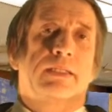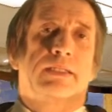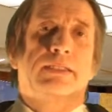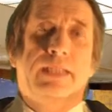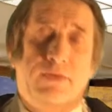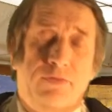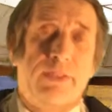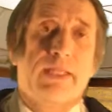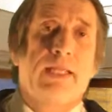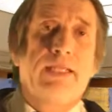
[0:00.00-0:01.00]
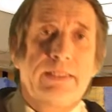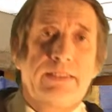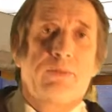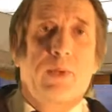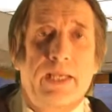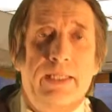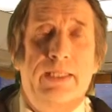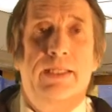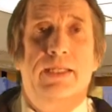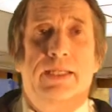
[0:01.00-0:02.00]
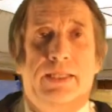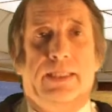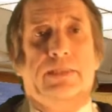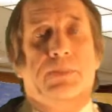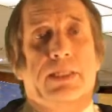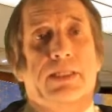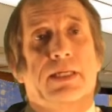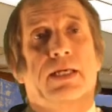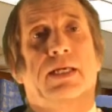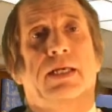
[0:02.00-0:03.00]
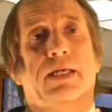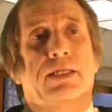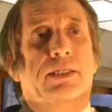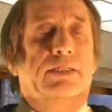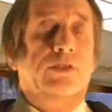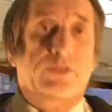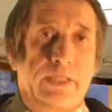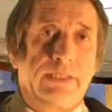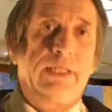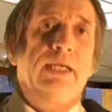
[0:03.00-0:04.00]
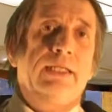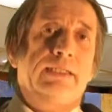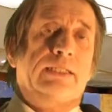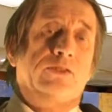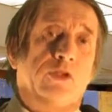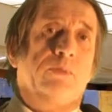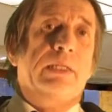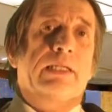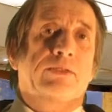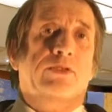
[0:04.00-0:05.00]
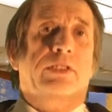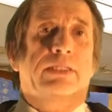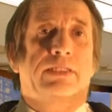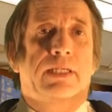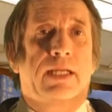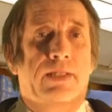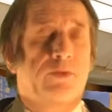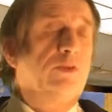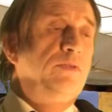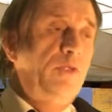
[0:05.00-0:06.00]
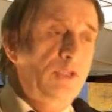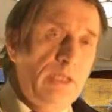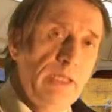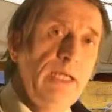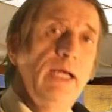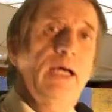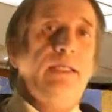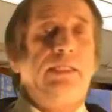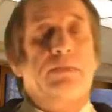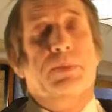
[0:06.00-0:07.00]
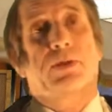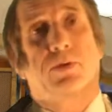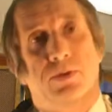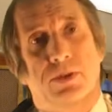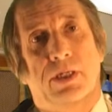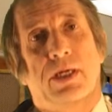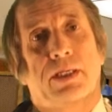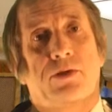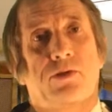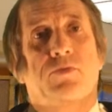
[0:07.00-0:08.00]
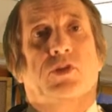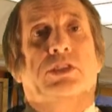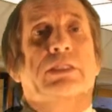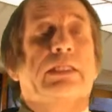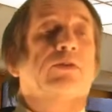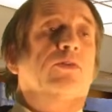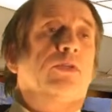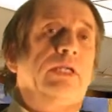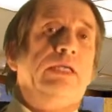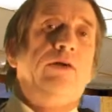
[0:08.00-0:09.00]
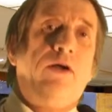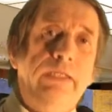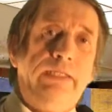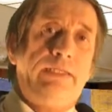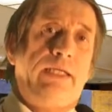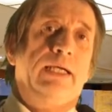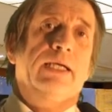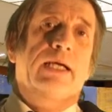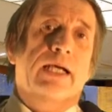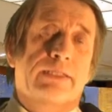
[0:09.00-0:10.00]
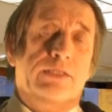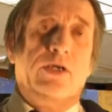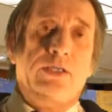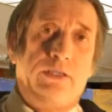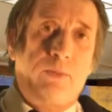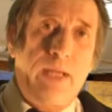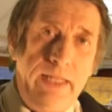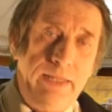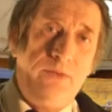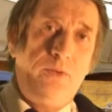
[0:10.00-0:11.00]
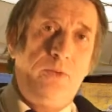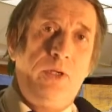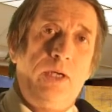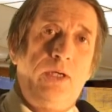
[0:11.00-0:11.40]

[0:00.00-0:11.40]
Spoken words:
It is definitely this way that has been a success. It has not been a success at the university, and that is because the university did not regard this as a right way to